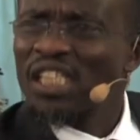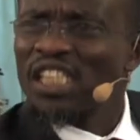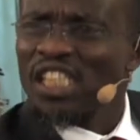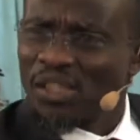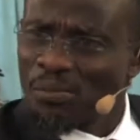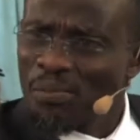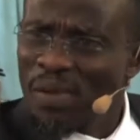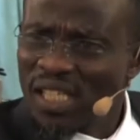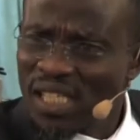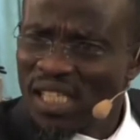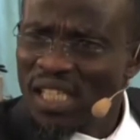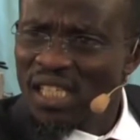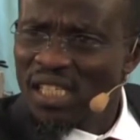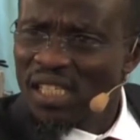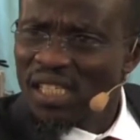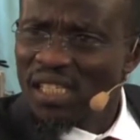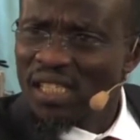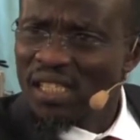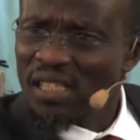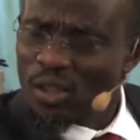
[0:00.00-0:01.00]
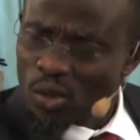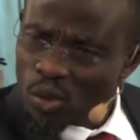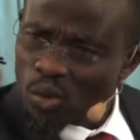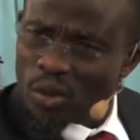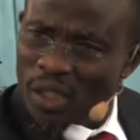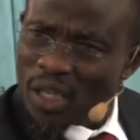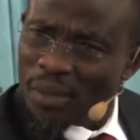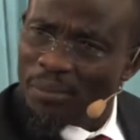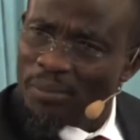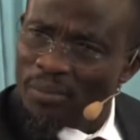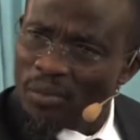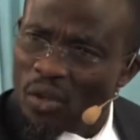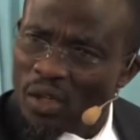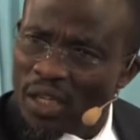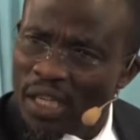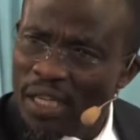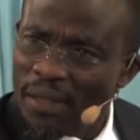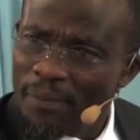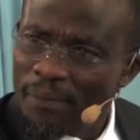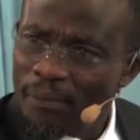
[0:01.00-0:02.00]
it makes sense to them,
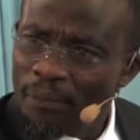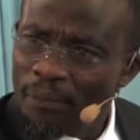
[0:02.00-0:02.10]
okay?